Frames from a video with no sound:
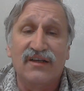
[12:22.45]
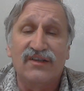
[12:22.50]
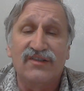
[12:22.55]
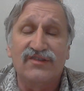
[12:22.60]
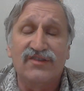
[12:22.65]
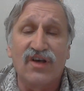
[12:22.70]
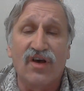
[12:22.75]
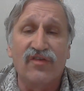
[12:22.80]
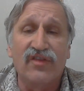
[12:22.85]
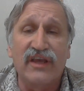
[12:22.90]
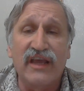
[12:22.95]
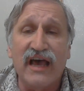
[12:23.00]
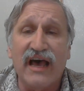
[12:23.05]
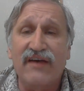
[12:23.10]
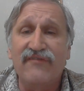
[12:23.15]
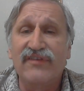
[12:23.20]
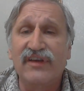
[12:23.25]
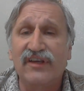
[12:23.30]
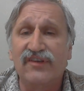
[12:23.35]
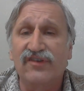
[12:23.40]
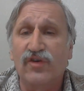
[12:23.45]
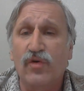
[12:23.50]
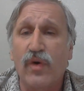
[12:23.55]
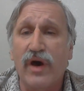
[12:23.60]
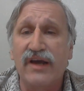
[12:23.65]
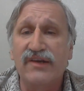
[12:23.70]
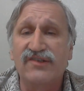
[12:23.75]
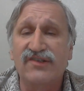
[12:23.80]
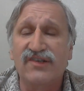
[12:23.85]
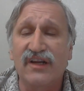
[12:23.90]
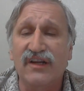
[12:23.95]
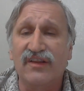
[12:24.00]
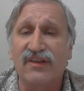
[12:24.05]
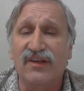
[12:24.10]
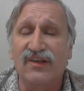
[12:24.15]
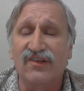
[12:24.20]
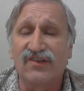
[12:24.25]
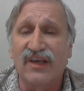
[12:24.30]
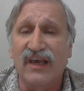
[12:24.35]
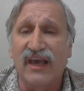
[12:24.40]
So the obvious question in
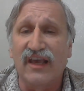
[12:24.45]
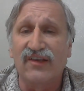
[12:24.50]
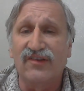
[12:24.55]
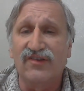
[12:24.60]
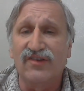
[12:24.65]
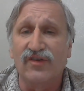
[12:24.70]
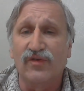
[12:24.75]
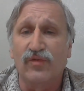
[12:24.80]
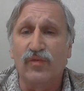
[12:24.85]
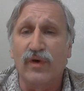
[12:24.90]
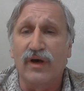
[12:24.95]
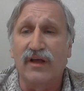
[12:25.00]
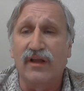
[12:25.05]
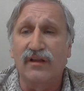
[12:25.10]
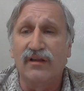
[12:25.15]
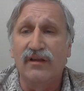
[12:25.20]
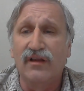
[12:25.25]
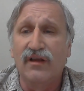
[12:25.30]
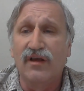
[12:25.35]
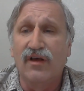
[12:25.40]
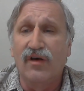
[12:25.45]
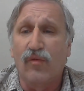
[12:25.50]
this case is, well,